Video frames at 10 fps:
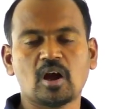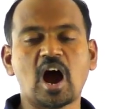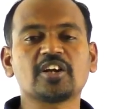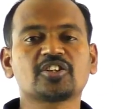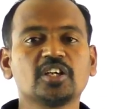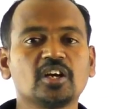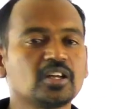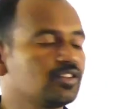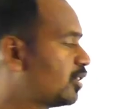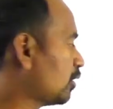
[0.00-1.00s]
And
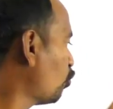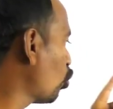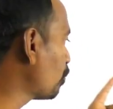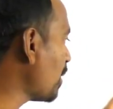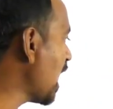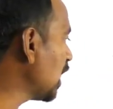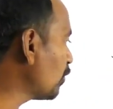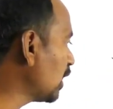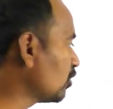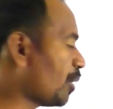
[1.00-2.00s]
here in the
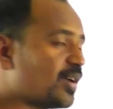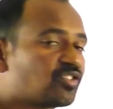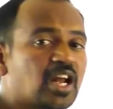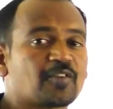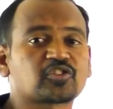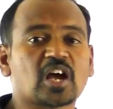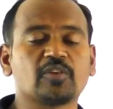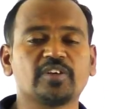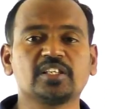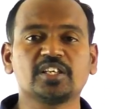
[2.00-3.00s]
4.1, the method of
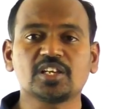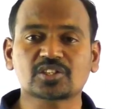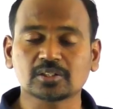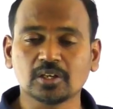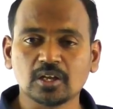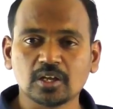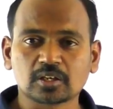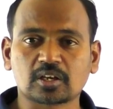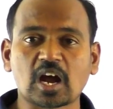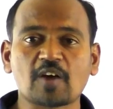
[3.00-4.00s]
solving is
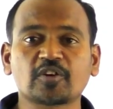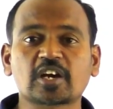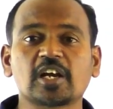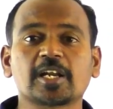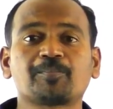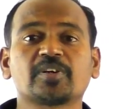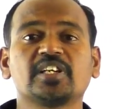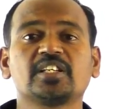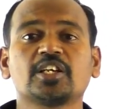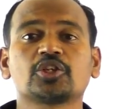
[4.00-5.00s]
graphical
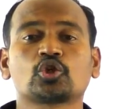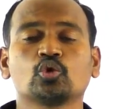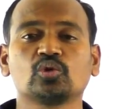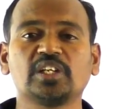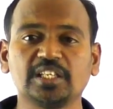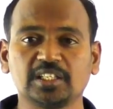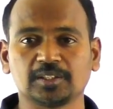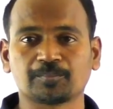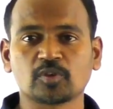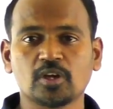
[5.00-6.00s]
representation only.